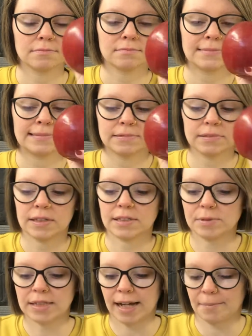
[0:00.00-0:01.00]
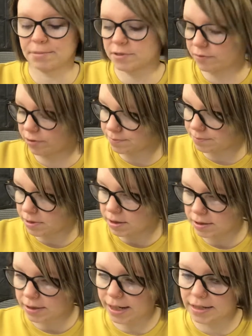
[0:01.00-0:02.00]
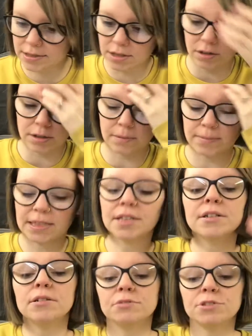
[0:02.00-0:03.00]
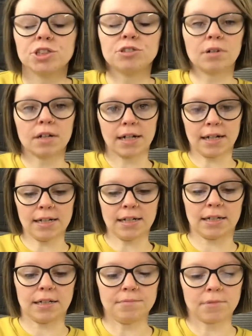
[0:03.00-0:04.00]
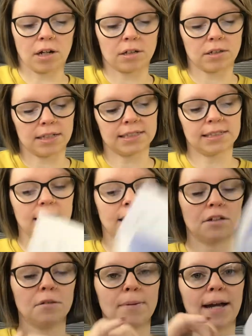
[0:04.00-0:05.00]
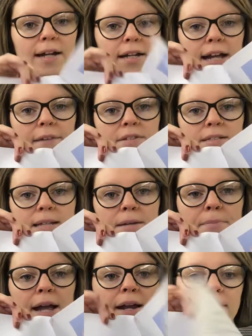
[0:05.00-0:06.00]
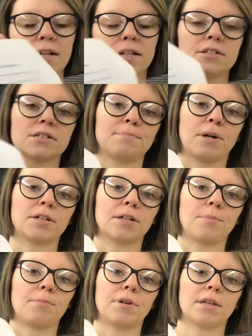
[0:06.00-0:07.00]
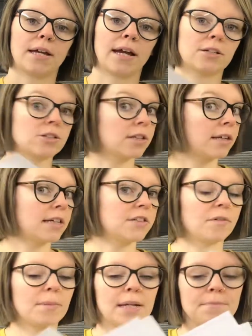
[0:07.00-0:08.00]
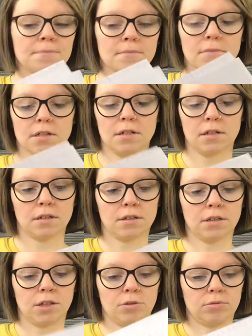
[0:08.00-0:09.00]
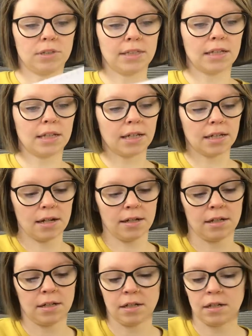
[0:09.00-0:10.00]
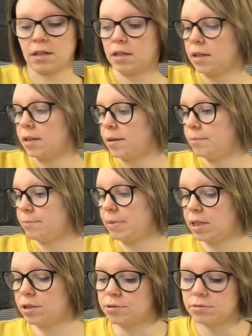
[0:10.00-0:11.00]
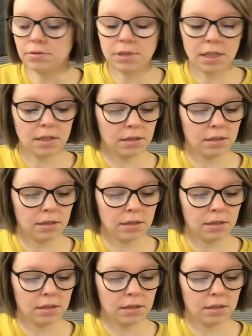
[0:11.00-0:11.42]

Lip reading: That's what the apple's for. Okay, so the materials you are going to need are listed in your packet. I have the same packet. It's just marked up with extra things for me. You will need balloons.